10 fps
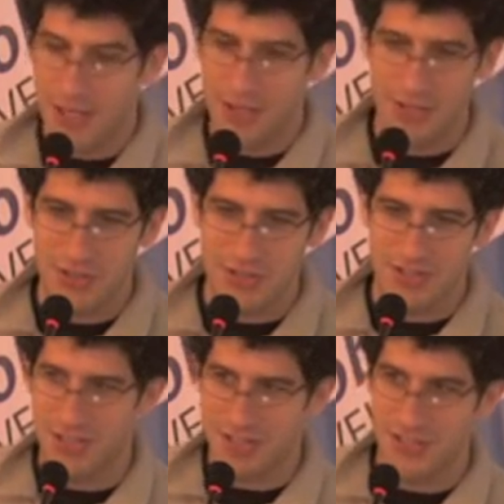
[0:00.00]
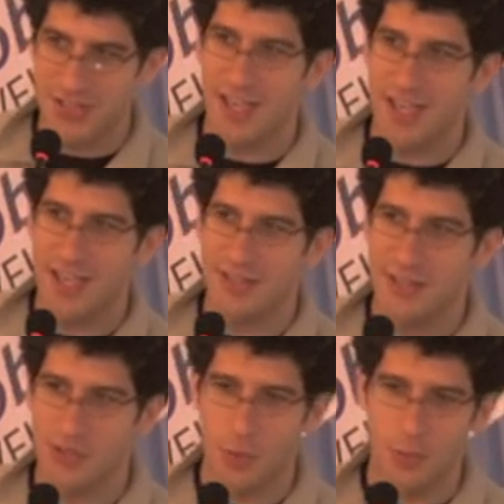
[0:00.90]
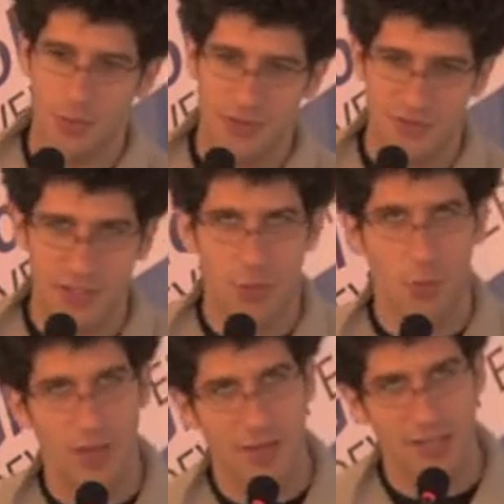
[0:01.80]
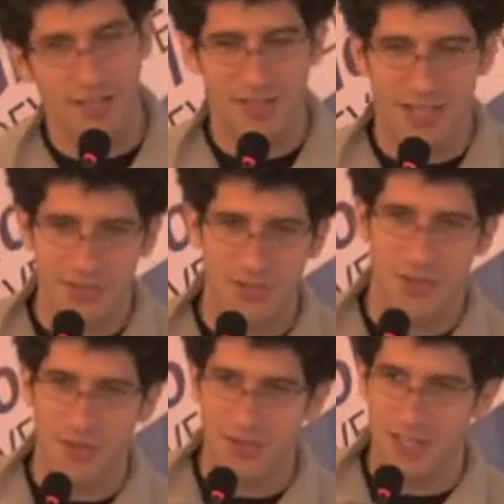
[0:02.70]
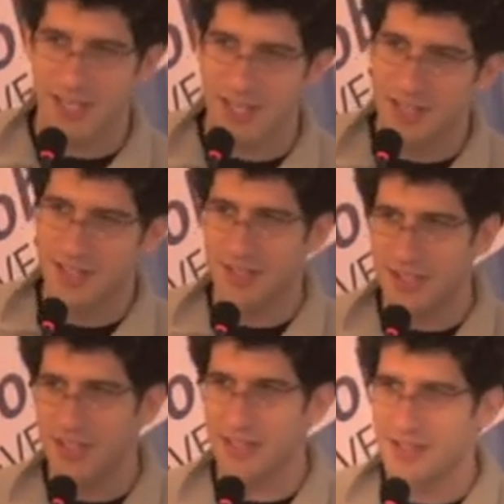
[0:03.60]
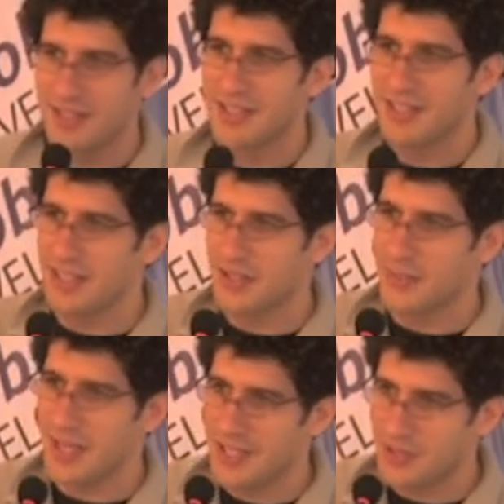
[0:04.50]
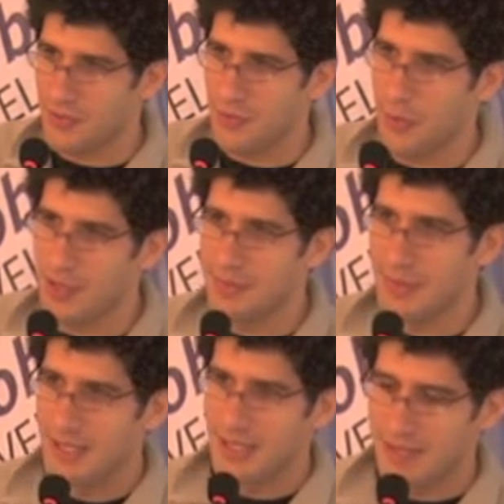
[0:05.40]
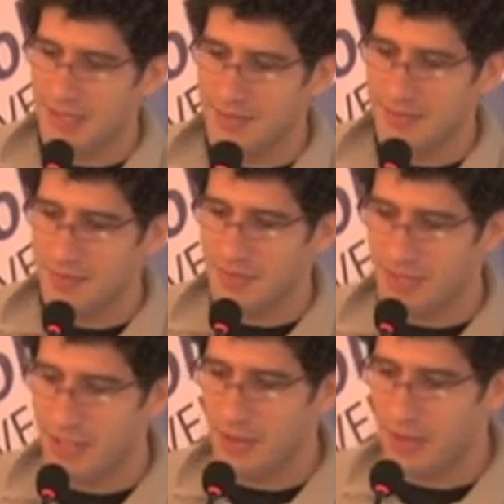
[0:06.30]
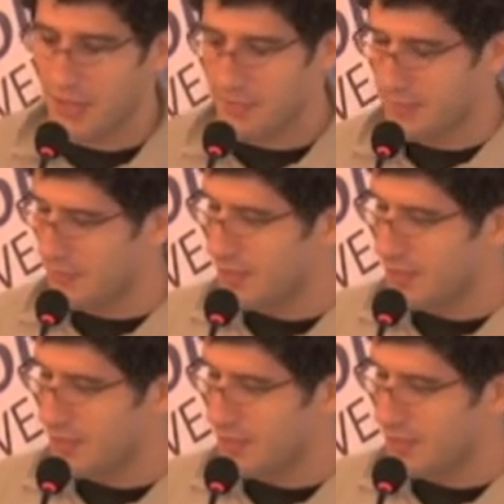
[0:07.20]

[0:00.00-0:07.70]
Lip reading: But I could have just done a say, and then Tropo would have said, well, he hasn't answered the call yet, duh, let me answer for him, and then say the thing.